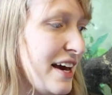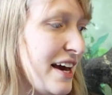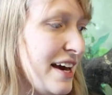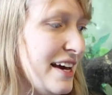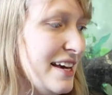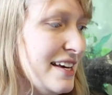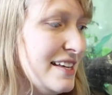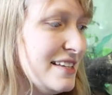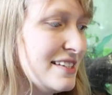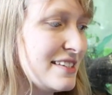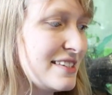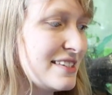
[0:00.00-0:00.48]

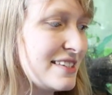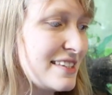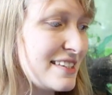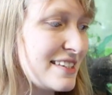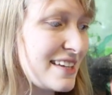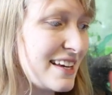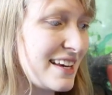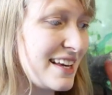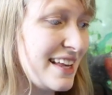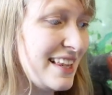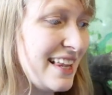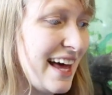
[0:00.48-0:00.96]
it
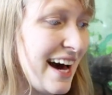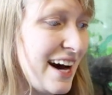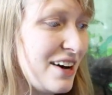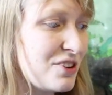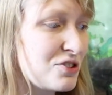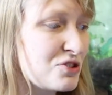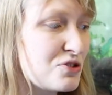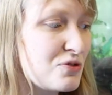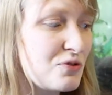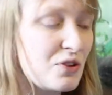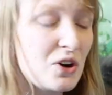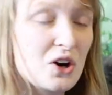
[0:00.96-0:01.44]

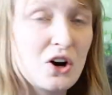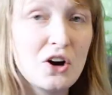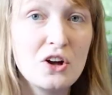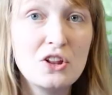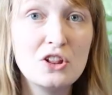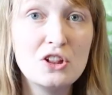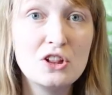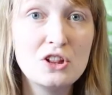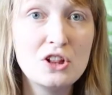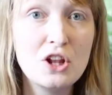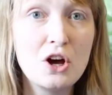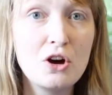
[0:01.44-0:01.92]
allows
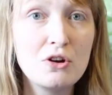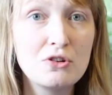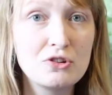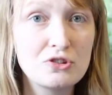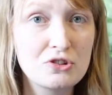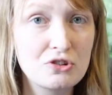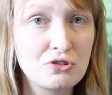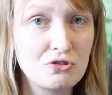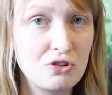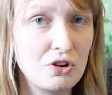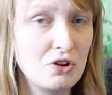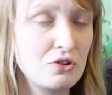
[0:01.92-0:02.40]
for
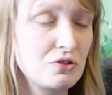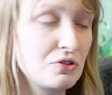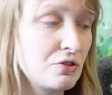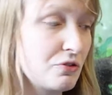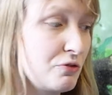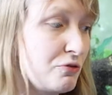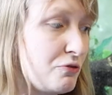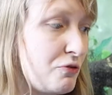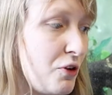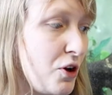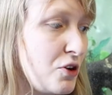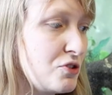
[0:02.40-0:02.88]
loads of growth of
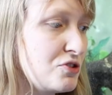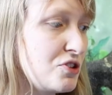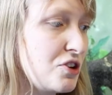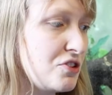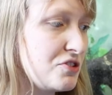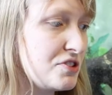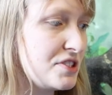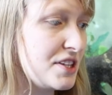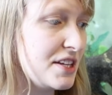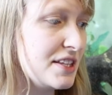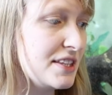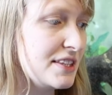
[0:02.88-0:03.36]

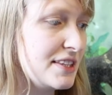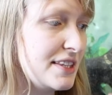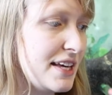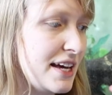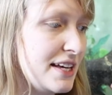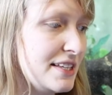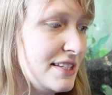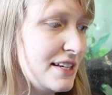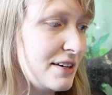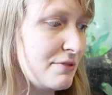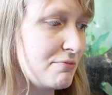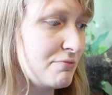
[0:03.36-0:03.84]

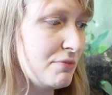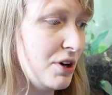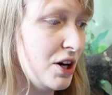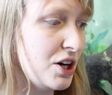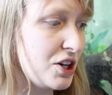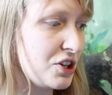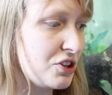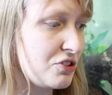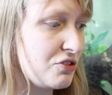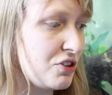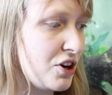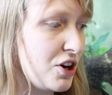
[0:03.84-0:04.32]
photosynthetic
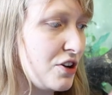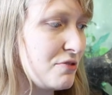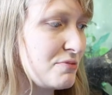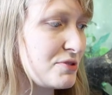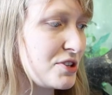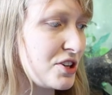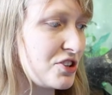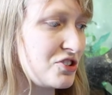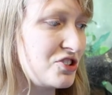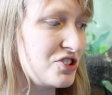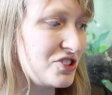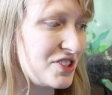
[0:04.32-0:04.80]
microbes
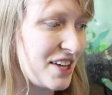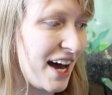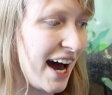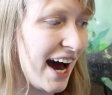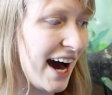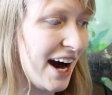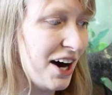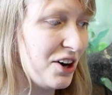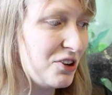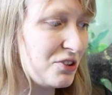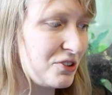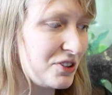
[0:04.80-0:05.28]
such as the
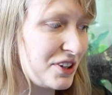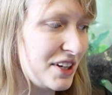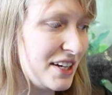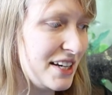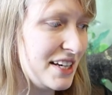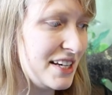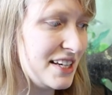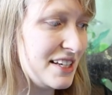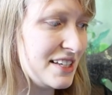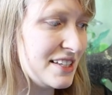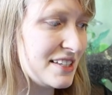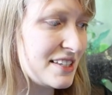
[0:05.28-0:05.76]

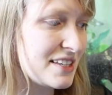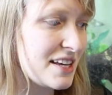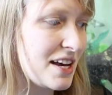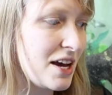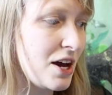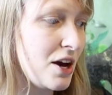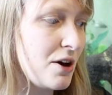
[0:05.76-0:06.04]
algae,